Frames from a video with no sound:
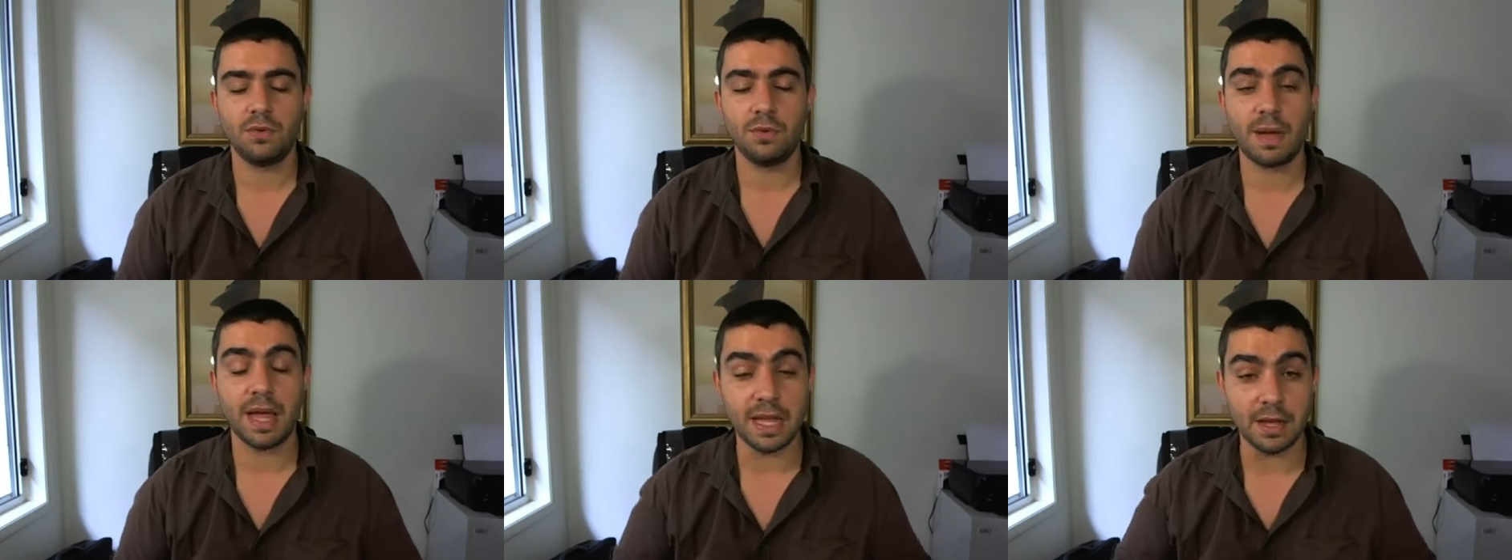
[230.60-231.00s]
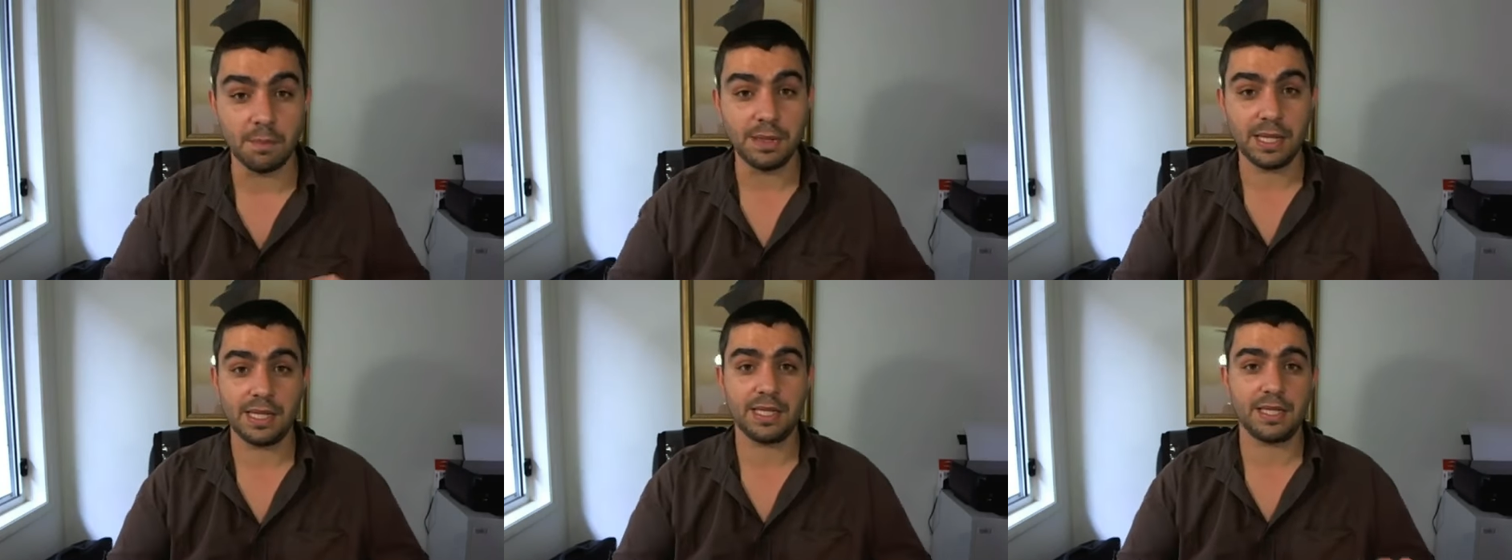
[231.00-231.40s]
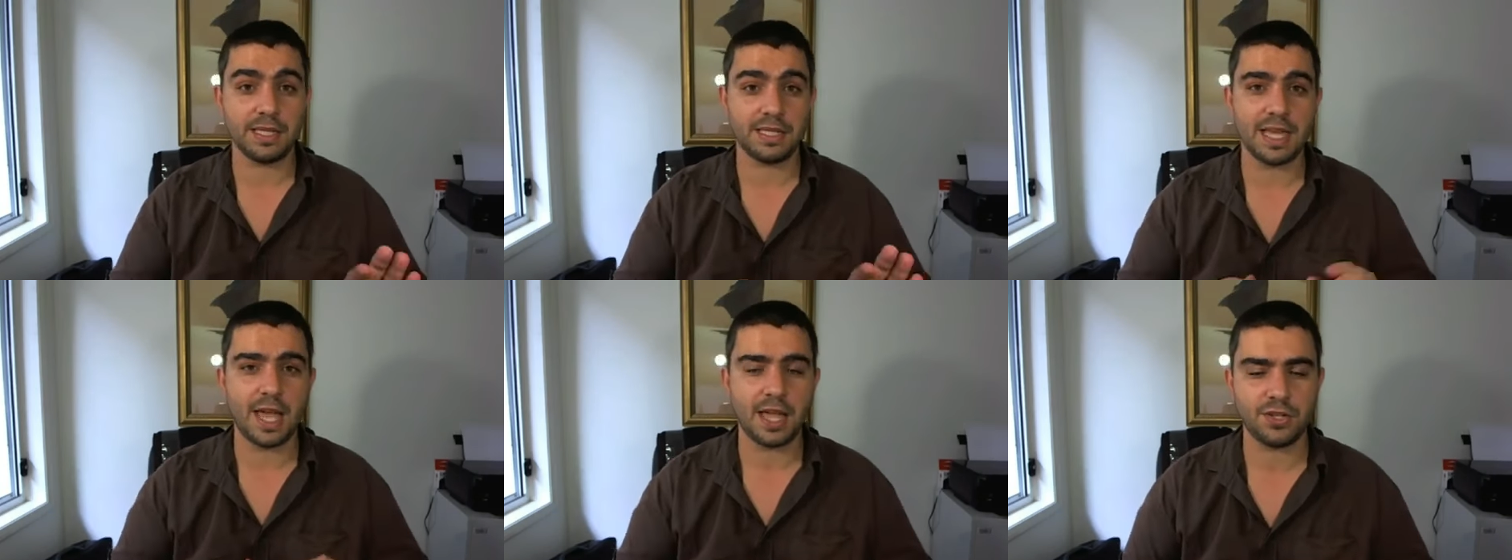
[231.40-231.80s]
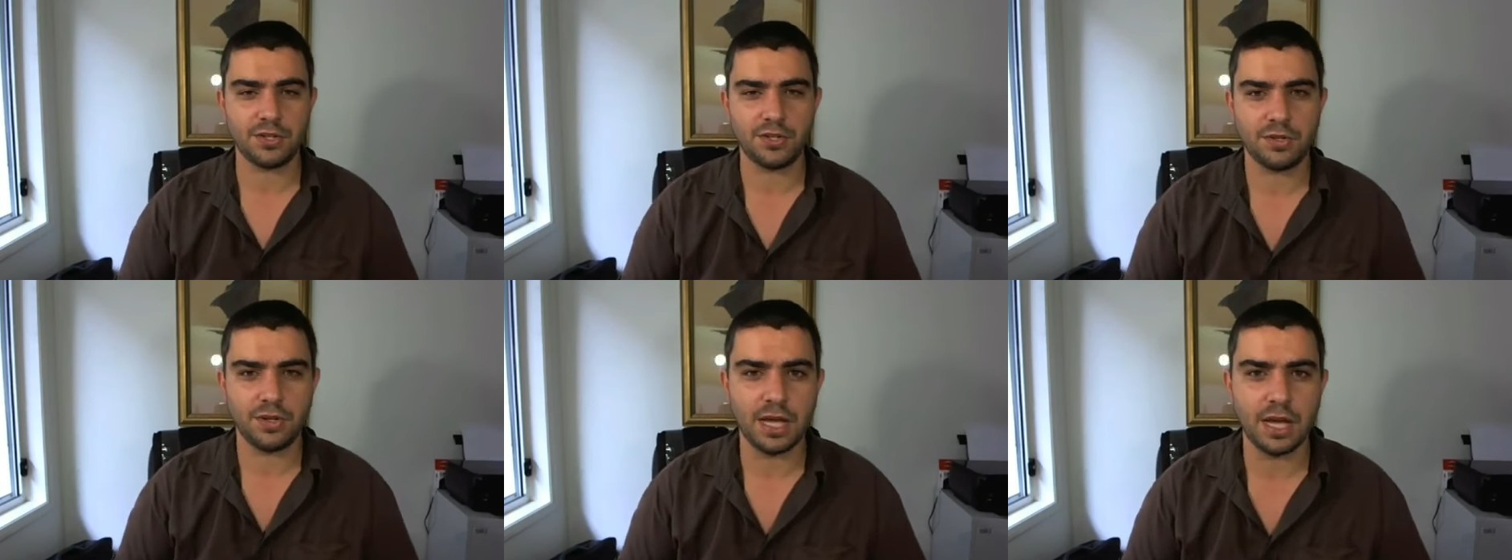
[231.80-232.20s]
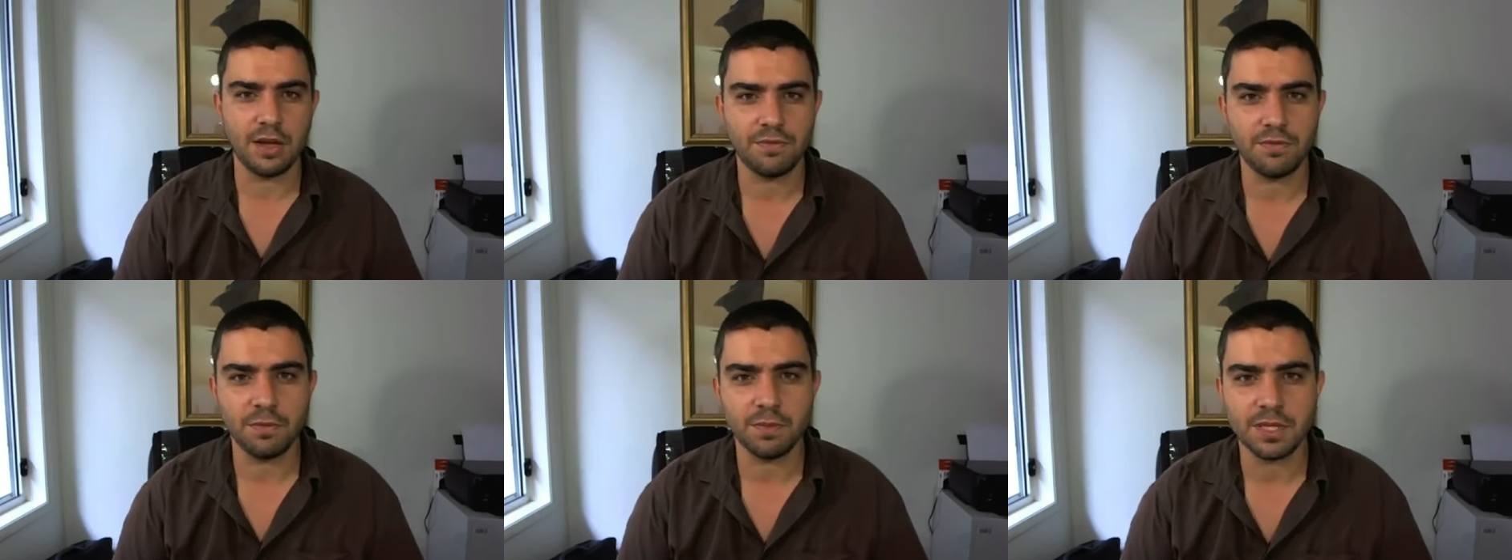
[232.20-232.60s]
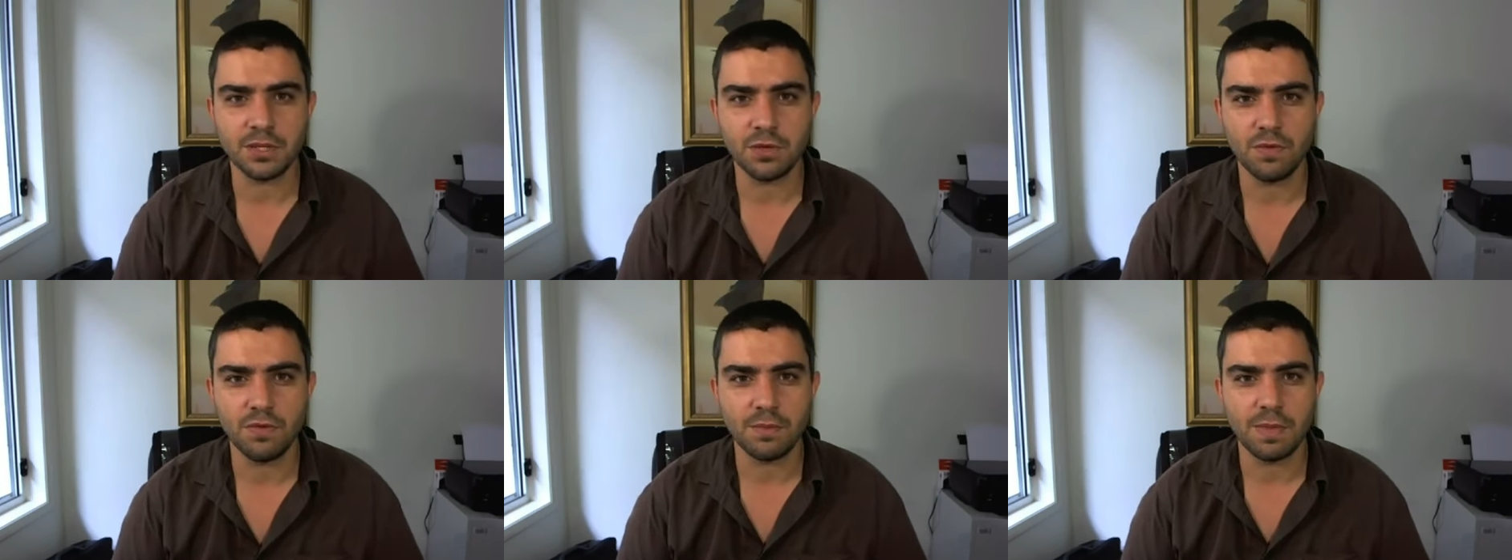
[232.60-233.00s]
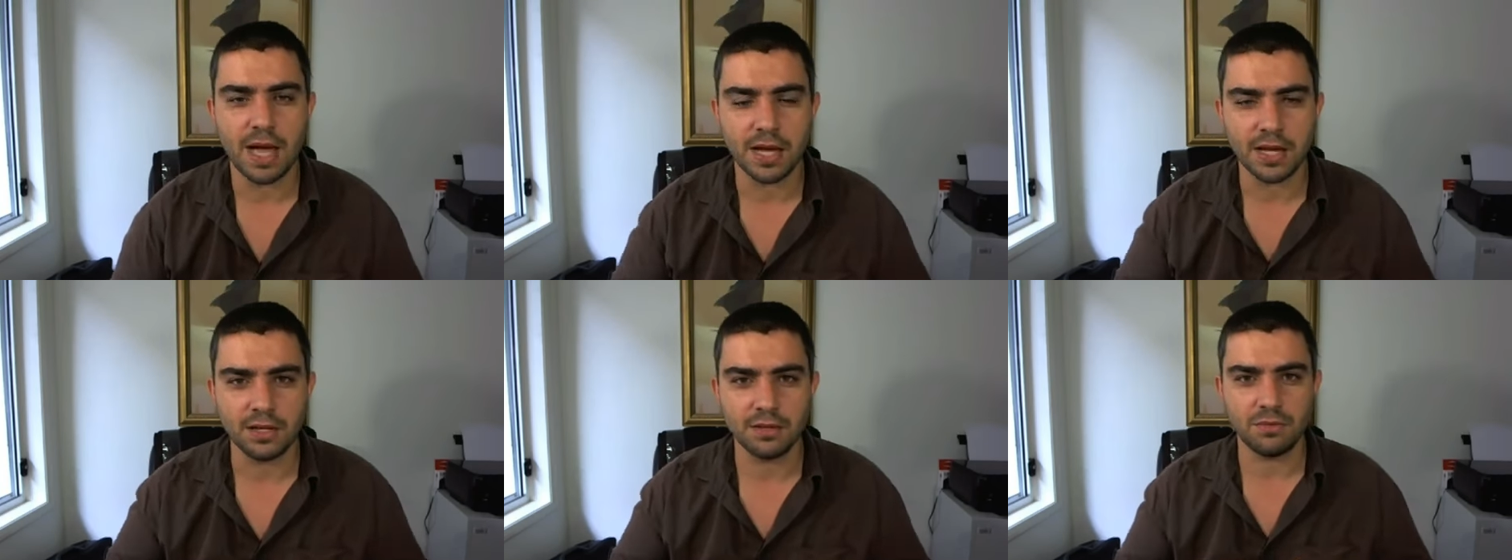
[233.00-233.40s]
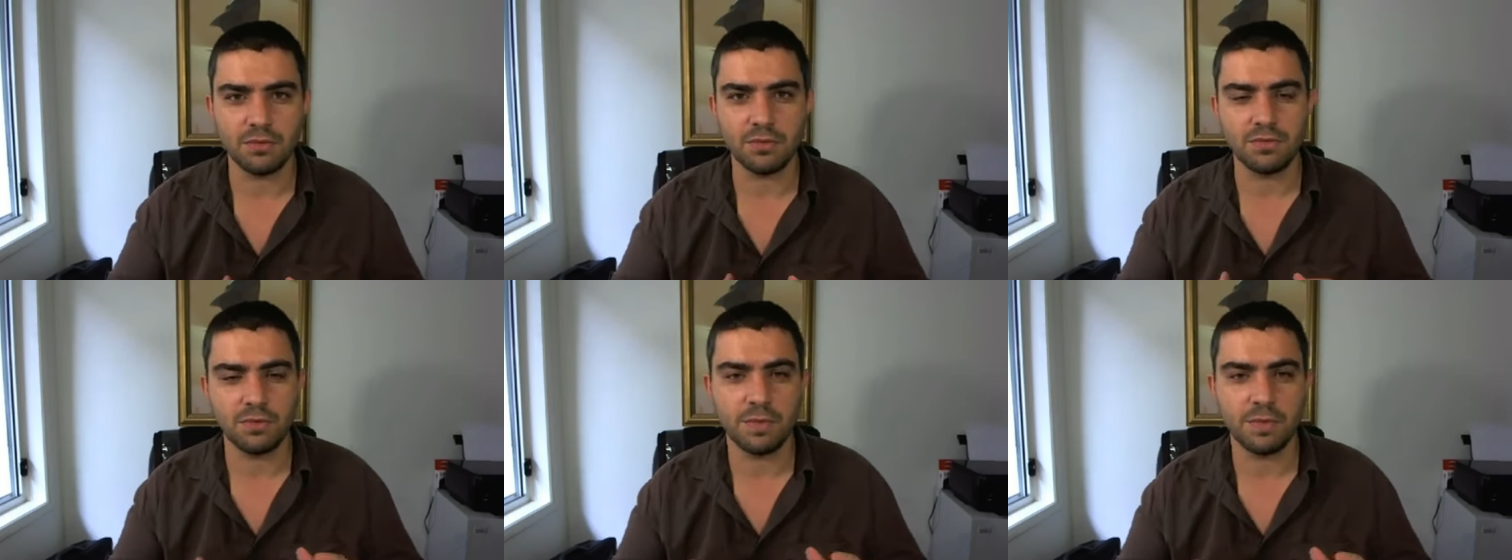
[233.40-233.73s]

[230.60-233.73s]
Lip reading: remain completely detached from the silver market or